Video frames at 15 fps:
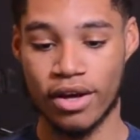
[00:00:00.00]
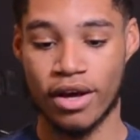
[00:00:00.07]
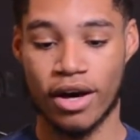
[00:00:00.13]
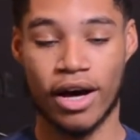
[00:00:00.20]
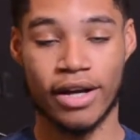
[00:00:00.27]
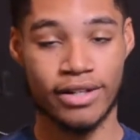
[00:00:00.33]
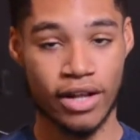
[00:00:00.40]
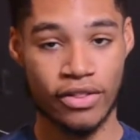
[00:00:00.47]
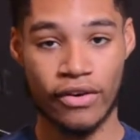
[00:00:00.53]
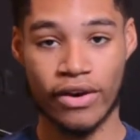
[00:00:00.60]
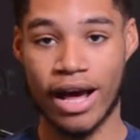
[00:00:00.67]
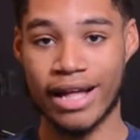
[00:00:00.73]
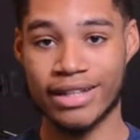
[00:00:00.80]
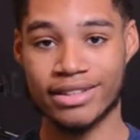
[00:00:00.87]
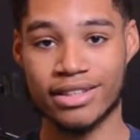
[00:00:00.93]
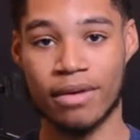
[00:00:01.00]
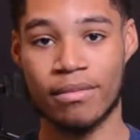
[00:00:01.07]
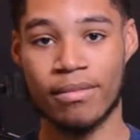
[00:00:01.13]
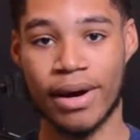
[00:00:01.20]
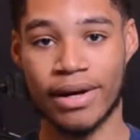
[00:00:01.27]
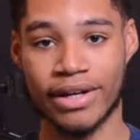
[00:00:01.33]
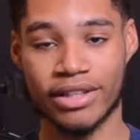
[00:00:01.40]
Another guy's coming
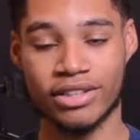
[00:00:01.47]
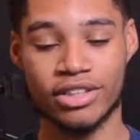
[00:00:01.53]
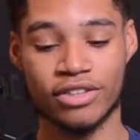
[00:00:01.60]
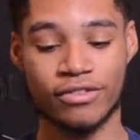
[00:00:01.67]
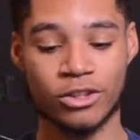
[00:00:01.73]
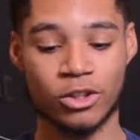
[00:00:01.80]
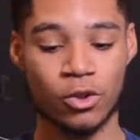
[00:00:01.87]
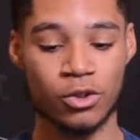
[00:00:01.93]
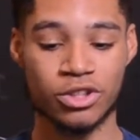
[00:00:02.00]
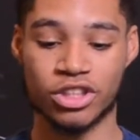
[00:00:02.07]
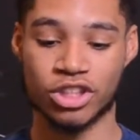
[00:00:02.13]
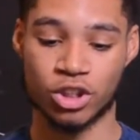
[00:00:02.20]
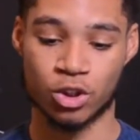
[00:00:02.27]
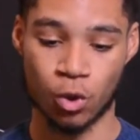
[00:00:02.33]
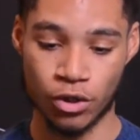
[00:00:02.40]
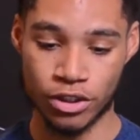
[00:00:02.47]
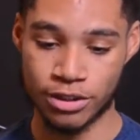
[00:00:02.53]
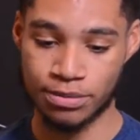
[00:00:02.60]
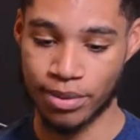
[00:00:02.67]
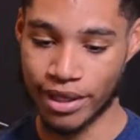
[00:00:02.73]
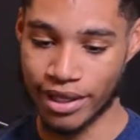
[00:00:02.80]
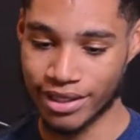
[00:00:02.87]
back next year for Georgia, George
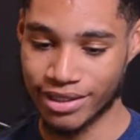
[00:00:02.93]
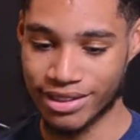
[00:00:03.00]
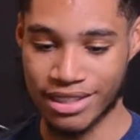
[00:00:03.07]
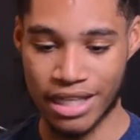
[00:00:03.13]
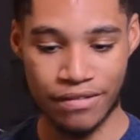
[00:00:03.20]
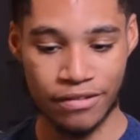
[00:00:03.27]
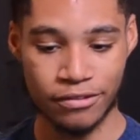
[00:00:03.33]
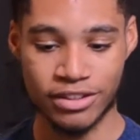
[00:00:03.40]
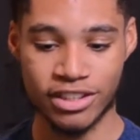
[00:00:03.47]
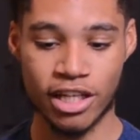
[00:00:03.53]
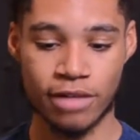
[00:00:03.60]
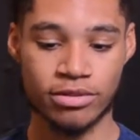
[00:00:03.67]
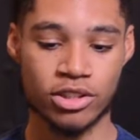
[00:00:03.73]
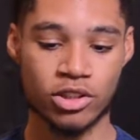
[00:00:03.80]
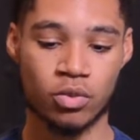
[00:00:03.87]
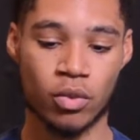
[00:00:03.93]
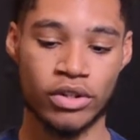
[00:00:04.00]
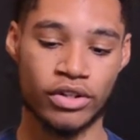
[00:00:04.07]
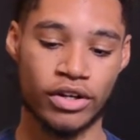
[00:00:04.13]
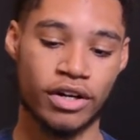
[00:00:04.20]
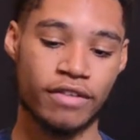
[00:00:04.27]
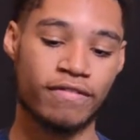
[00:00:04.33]
Pickens, 7 receptions,
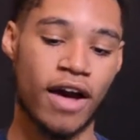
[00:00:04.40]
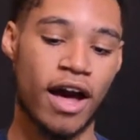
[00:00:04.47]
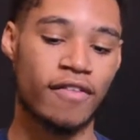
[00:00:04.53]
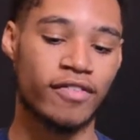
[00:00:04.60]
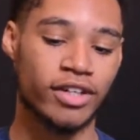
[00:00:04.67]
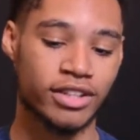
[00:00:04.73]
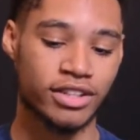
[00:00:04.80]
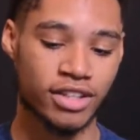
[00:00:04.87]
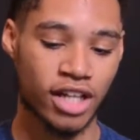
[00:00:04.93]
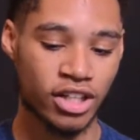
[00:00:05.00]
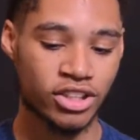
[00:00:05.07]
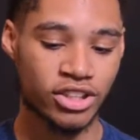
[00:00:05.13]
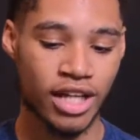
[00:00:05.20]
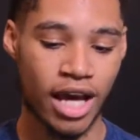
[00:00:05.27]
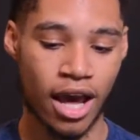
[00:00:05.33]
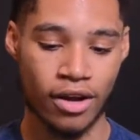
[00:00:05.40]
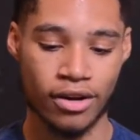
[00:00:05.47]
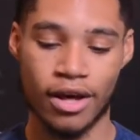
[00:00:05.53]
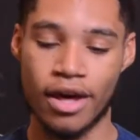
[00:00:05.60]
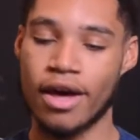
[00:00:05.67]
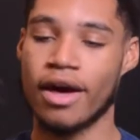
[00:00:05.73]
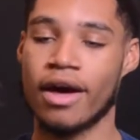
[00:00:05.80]
135, and a touchdown.
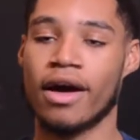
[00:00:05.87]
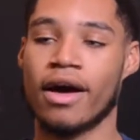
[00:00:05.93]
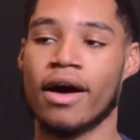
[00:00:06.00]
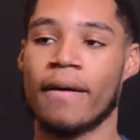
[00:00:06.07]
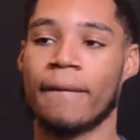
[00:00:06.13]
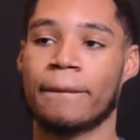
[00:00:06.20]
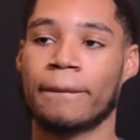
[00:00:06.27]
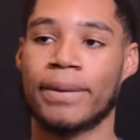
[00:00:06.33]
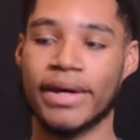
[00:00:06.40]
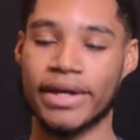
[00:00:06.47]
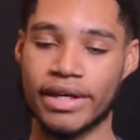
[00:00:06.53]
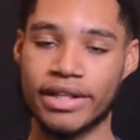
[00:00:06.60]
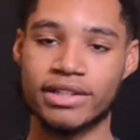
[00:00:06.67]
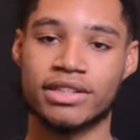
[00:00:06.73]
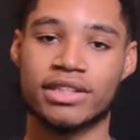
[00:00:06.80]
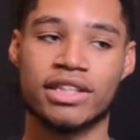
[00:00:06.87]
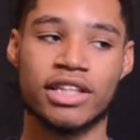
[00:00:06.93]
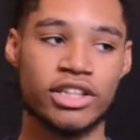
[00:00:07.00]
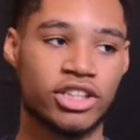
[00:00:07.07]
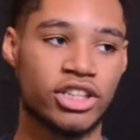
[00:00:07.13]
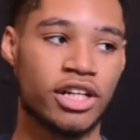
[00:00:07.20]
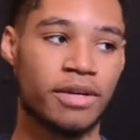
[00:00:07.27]
Pickens,
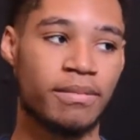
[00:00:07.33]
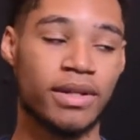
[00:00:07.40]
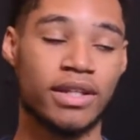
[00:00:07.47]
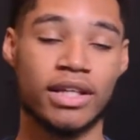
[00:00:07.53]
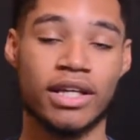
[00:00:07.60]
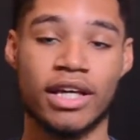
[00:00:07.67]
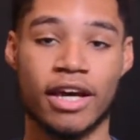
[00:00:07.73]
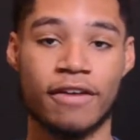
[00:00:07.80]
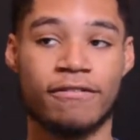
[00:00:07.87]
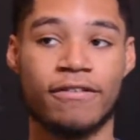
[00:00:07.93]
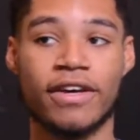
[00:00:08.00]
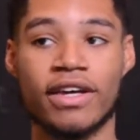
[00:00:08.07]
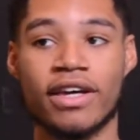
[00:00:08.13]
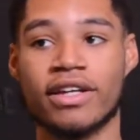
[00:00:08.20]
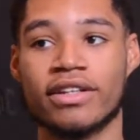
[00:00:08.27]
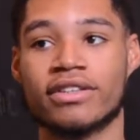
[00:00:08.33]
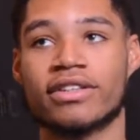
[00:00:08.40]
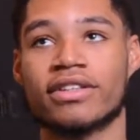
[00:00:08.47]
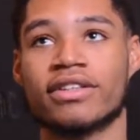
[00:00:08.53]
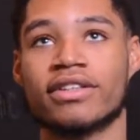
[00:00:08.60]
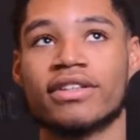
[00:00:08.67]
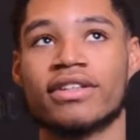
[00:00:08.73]
legitimately, if he could
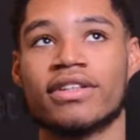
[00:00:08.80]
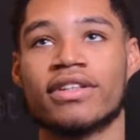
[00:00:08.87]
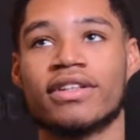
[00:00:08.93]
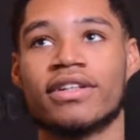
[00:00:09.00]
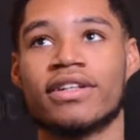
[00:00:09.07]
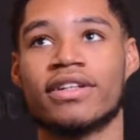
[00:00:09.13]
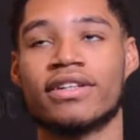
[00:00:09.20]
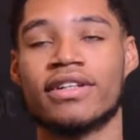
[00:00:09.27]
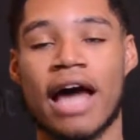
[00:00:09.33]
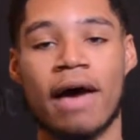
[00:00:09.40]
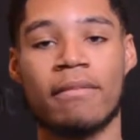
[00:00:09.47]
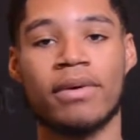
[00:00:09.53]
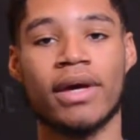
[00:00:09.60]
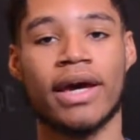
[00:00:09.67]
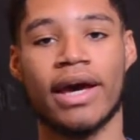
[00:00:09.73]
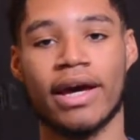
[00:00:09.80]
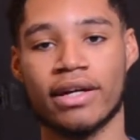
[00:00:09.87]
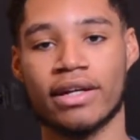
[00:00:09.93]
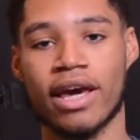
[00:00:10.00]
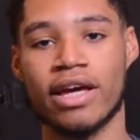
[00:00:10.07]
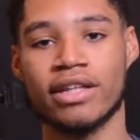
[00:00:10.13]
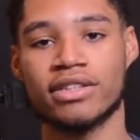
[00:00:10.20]
not be a head
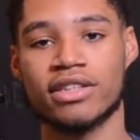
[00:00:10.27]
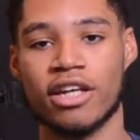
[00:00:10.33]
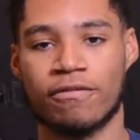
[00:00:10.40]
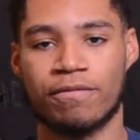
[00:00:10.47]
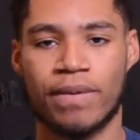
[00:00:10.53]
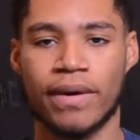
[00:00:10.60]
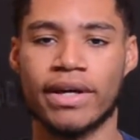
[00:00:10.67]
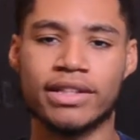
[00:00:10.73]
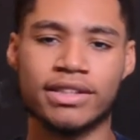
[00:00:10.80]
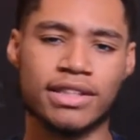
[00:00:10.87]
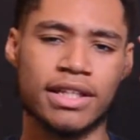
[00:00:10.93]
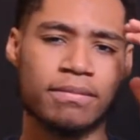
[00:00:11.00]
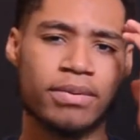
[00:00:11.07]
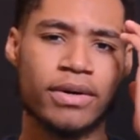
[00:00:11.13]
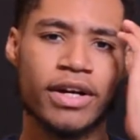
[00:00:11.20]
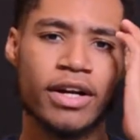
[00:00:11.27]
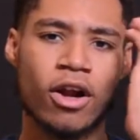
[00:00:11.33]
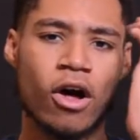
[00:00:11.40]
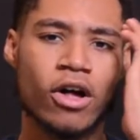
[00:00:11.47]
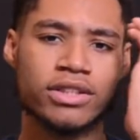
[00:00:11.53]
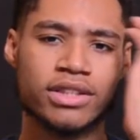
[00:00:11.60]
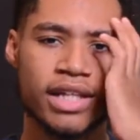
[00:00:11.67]
case, if Pickens can put it
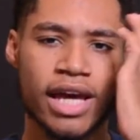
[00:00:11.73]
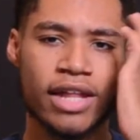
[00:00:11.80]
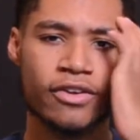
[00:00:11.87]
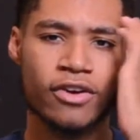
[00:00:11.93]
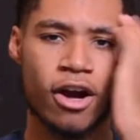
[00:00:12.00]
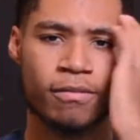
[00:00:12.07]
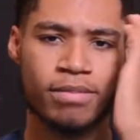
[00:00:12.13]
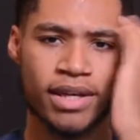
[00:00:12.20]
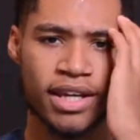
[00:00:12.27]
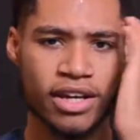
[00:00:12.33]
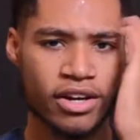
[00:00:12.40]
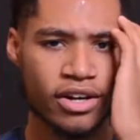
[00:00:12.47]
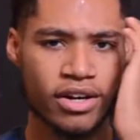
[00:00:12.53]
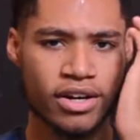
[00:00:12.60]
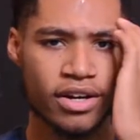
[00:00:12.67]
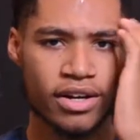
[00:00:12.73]
all together up here,